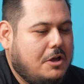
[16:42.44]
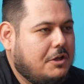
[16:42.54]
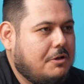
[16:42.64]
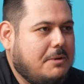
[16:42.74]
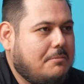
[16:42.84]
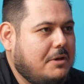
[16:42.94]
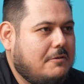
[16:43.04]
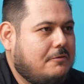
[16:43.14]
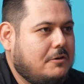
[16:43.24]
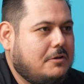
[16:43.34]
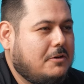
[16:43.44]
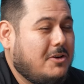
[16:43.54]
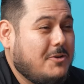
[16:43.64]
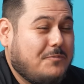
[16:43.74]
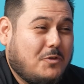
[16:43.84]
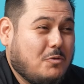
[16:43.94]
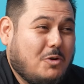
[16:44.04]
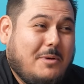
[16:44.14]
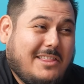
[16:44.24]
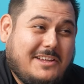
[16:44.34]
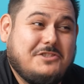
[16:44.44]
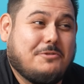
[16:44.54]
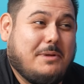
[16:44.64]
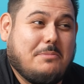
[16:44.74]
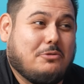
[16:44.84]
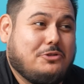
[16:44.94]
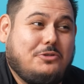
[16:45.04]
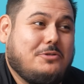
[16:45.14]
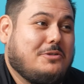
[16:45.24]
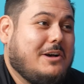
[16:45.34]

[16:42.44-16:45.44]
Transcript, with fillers: Uh-huh. Could be Big Foot. What about lizard people too?